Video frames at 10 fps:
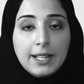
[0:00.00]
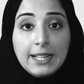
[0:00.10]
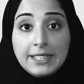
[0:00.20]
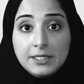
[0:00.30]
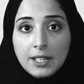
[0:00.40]

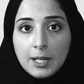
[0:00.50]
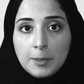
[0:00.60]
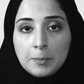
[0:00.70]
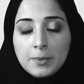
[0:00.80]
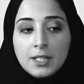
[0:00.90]
Lady
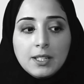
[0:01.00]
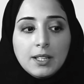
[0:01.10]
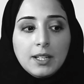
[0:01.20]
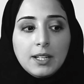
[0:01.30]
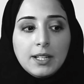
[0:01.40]
M,
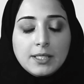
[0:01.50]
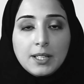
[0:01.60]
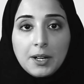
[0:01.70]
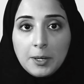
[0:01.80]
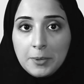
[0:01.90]

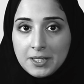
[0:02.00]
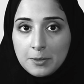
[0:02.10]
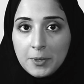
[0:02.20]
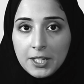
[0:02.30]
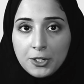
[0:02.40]
Sarah
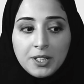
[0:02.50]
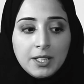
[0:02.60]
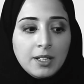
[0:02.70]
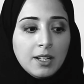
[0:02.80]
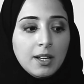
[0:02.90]
Beth's
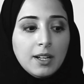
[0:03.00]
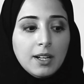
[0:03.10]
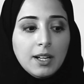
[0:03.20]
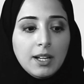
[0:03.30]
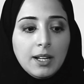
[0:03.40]
Bakery.
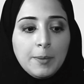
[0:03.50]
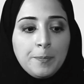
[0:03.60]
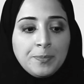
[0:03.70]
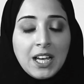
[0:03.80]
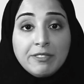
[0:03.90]

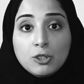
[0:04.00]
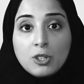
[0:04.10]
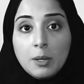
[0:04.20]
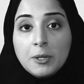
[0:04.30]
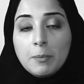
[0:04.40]
After
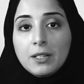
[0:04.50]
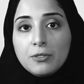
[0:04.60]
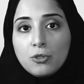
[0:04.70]
coming back